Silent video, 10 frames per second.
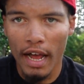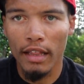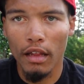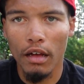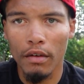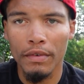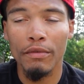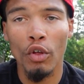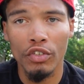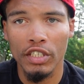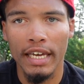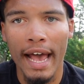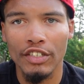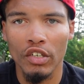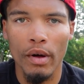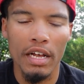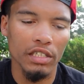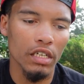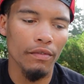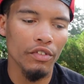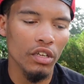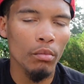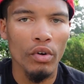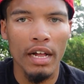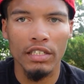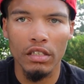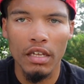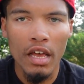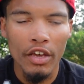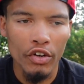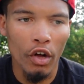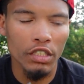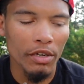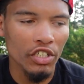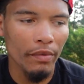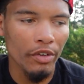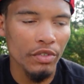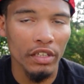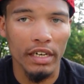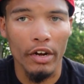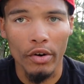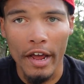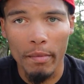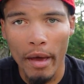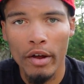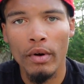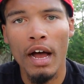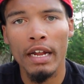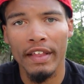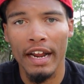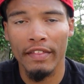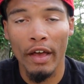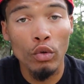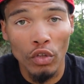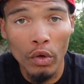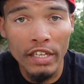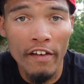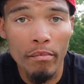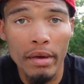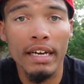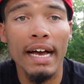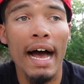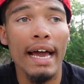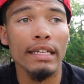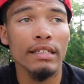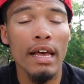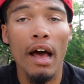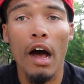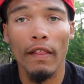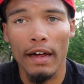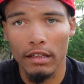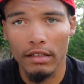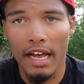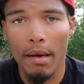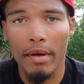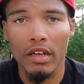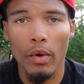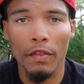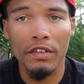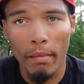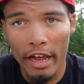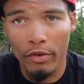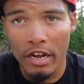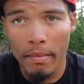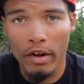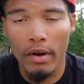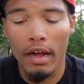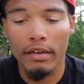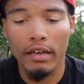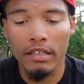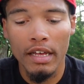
I love. Even though this is a casting rod sleeve, some rods, especially if you're using like a crankbait rod, those have big guides a lot of the time anyway. At least my crankbait rod does.